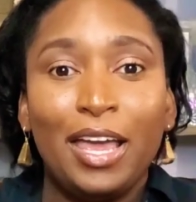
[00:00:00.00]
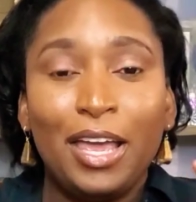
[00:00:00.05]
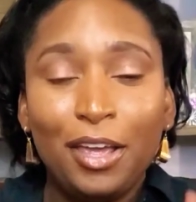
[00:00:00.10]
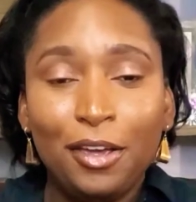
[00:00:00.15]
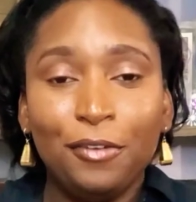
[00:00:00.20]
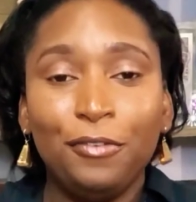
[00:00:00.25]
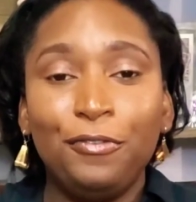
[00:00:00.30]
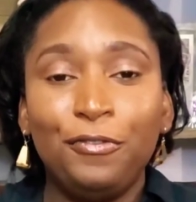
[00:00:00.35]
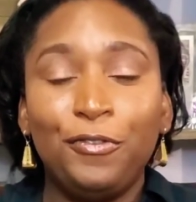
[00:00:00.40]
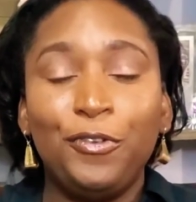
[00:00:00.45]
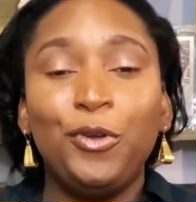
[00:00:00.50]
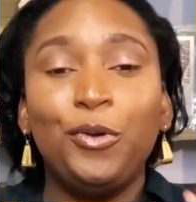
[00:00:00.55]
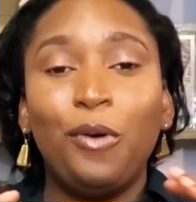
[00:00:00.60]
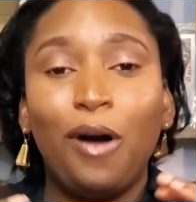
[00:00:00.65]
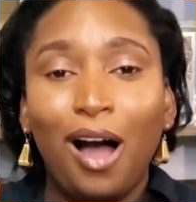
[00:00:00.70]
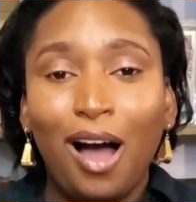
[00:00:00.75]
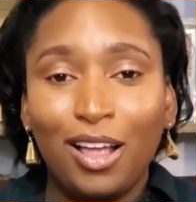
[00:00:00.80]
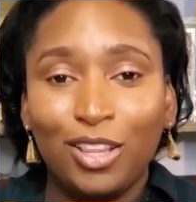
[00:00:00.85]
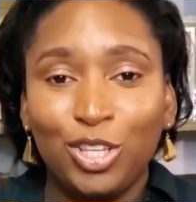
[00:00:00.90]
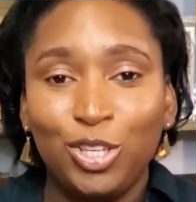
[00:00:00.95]
If
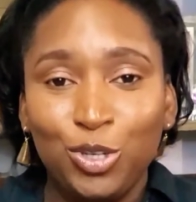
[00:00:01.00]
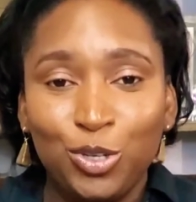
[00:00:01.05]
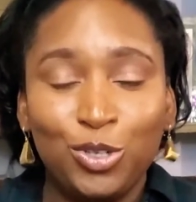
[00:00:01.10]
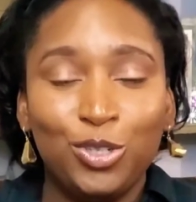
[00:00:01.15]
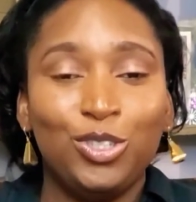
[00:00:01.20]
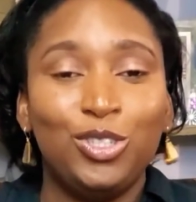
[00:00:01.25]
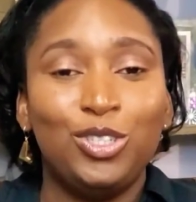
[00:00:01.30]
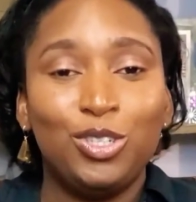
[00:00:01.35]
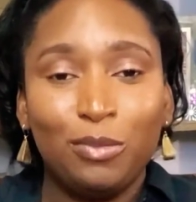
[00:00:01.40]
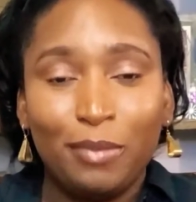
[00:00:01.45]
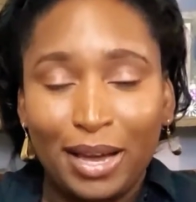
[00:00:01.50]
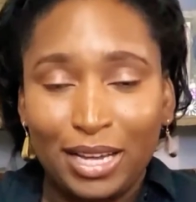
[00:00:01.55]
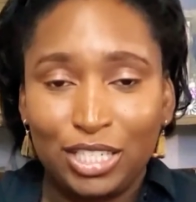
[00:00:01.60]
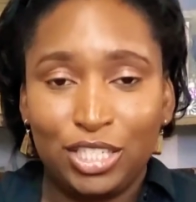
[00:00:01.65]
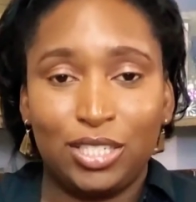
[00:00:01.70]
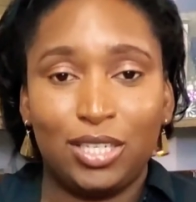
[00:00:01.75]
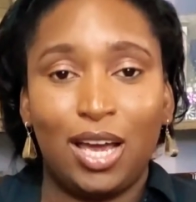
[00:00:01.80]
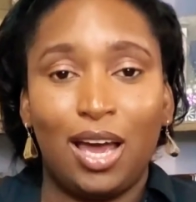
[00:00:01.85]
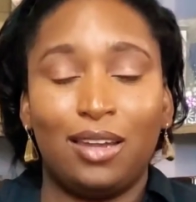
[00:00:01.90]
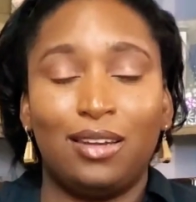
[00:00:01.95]
you are new to my
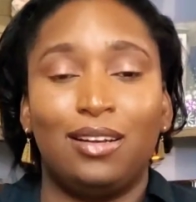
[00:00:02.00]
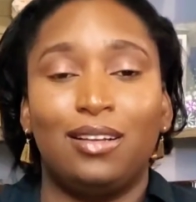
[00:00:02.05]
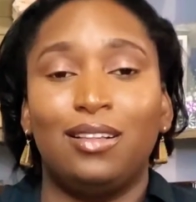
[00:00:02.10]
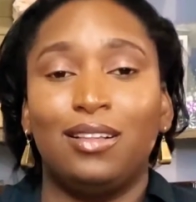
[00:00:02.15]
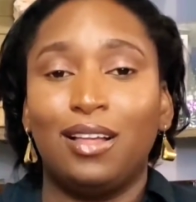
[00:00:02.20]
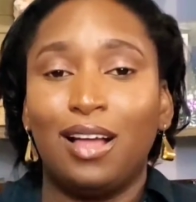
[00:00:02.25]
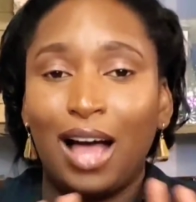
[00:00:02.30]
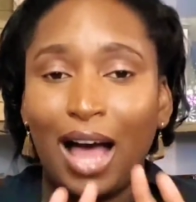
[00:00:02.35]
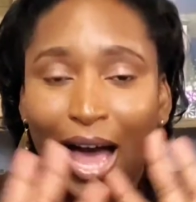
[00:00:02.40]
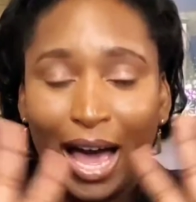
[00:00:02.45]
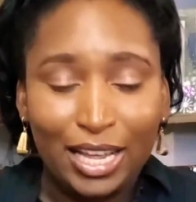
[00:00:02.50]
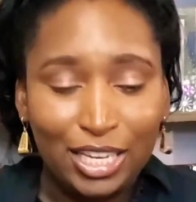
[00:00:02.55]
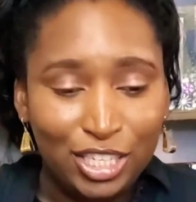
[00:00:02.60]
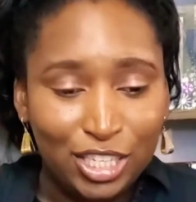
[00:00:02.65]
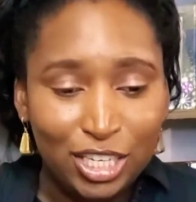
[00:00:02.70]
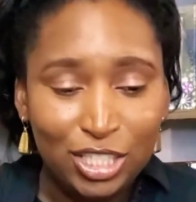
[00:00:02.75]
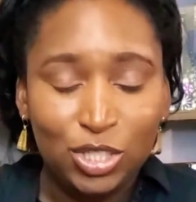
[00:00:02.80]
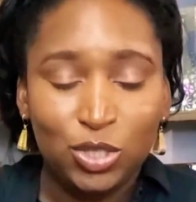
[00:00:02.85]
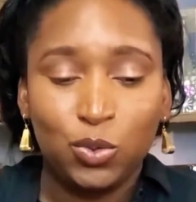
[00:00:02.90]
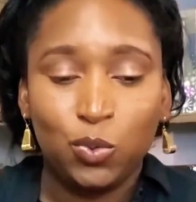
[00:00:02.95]
channel, I
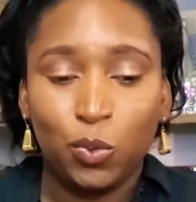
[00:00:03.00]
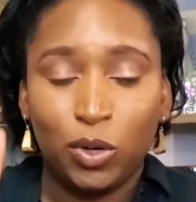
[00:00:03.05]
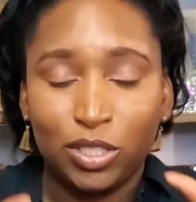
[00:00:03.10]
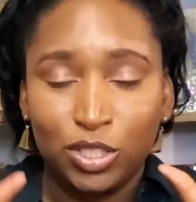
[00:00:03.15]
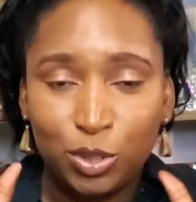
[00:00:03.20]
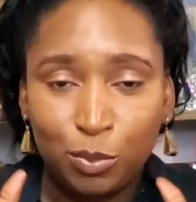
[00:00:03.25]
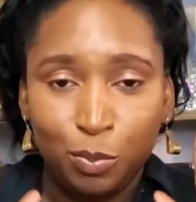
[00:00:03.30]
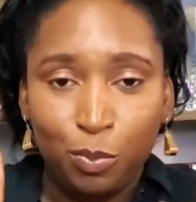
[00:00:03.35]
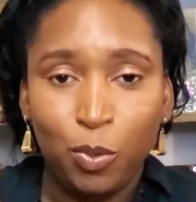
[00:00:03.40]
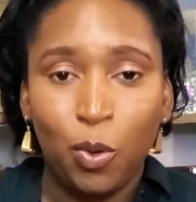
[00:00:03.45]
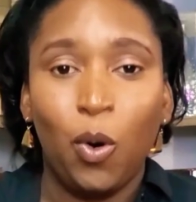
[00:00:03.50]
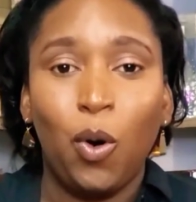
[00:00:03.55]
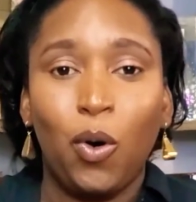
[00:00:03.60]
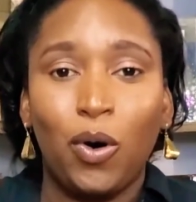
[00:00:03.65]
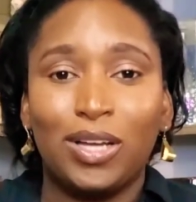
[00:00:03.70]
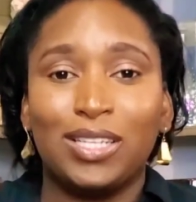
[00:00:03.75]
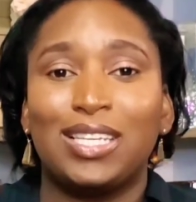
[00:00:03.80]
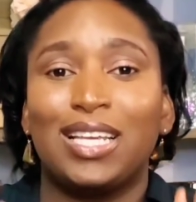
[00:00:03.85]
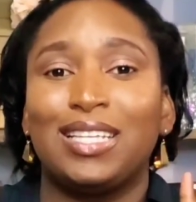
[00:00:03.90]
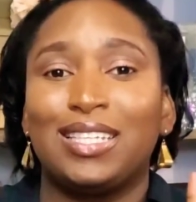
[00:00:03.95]
just want to
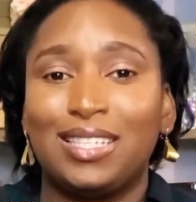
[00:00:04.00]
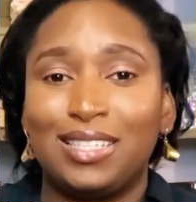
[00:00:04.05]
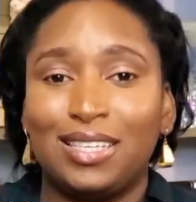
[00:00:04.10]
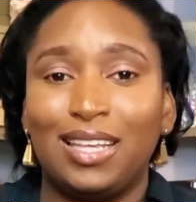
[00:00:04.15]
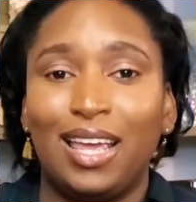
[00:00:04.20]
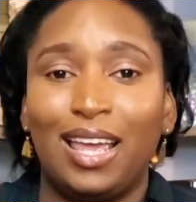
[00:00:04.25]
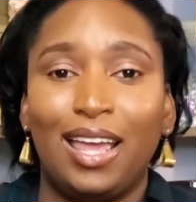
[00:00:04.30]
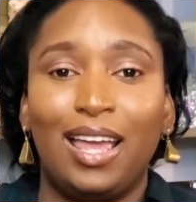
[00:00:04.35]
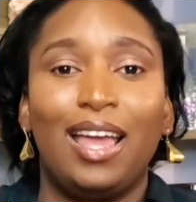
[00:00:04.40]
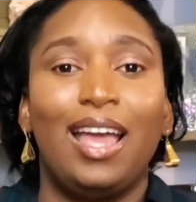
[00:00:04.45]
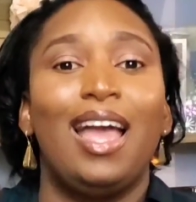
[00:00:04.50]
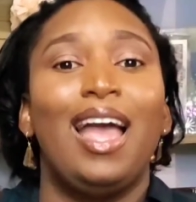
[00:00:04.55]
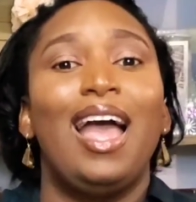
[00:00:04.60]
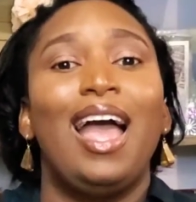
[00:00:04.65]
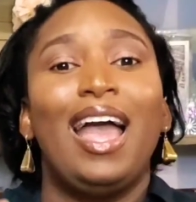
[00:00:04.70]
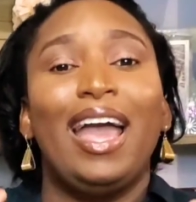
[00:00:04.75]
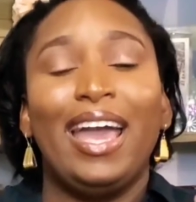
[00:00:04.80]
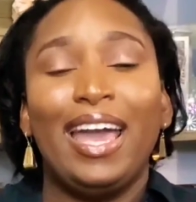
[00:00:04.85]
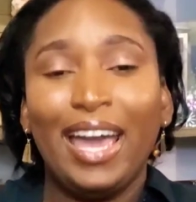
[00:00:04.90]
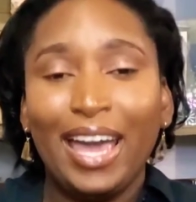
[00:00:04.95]
pause and say,
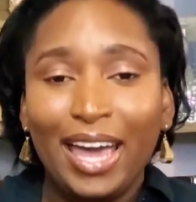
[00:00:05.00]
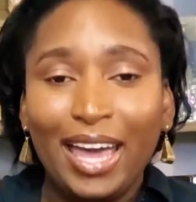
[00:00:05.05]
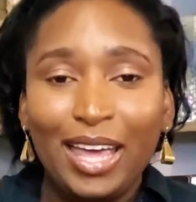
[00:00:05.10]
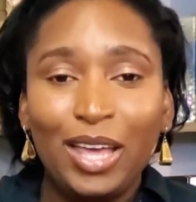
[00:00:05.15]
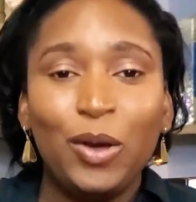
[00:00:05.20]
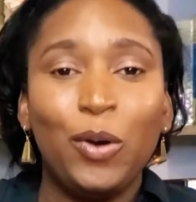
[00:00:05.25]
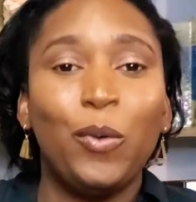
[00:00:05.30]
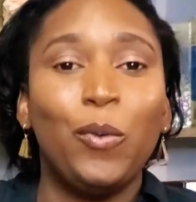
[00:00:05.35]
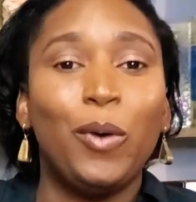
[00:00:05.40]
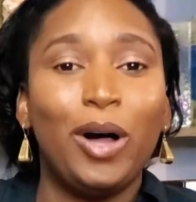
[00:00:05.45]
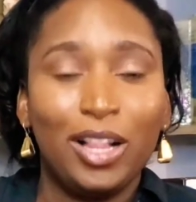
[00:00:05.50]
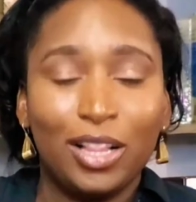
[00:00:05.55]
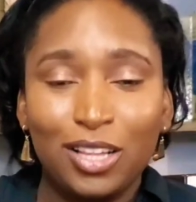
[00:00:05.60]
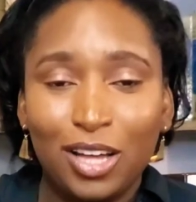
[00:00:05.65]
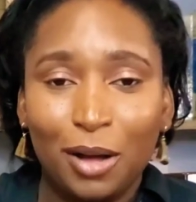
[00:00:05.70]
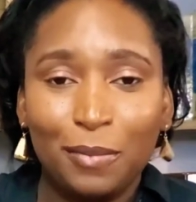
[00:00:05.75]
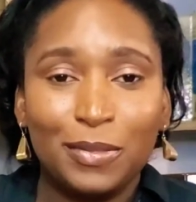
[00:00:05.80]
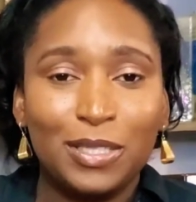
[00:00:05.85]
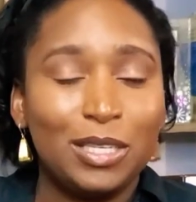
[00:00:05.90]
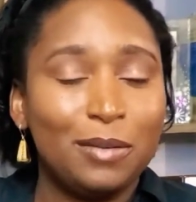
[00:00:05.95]
hey,
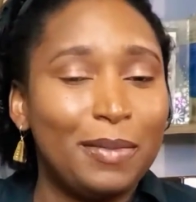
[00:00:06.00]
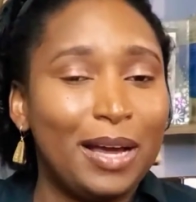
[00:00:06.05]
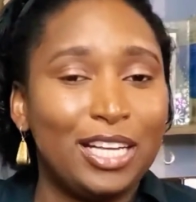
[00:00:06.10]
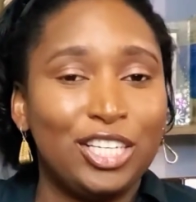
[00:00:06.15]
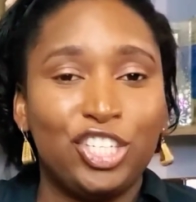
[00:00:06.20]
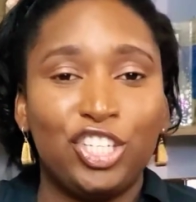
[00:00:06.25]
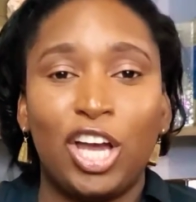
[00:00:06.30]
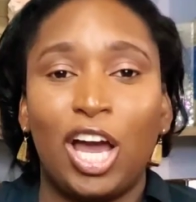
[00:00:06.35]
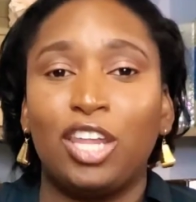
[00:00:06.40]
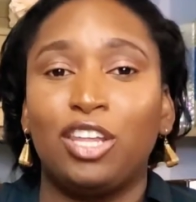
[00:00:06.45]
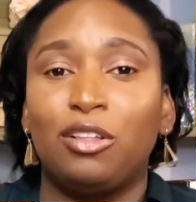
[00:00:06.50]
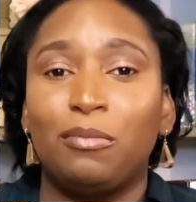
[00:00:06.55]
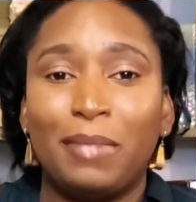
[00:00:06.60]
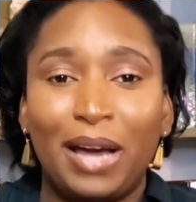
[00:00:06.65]
welcome to my channel.